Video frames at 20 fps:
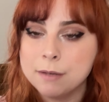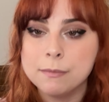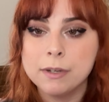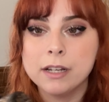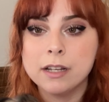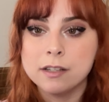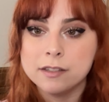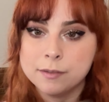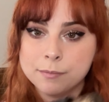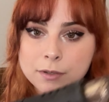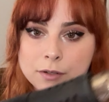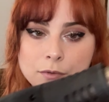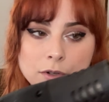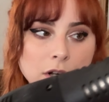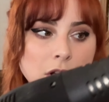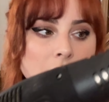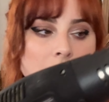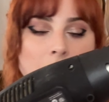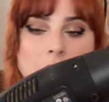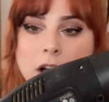my husband were
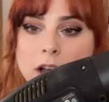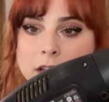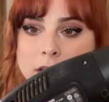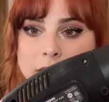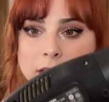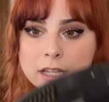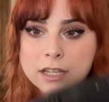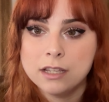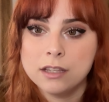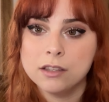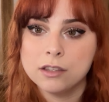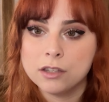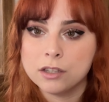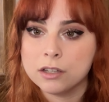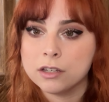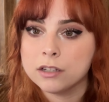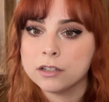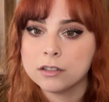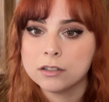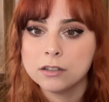caught in
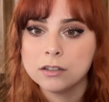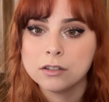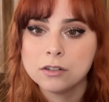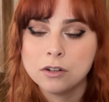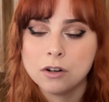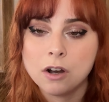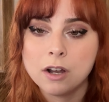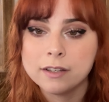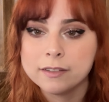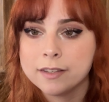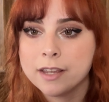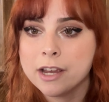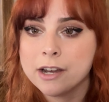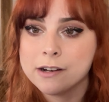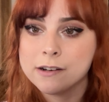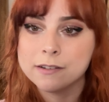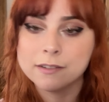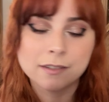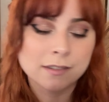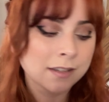the
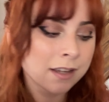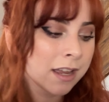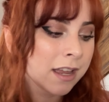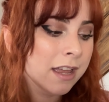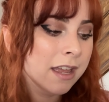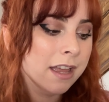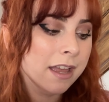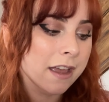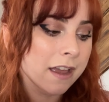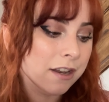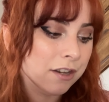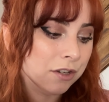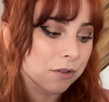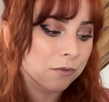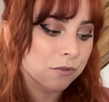crosshairs, and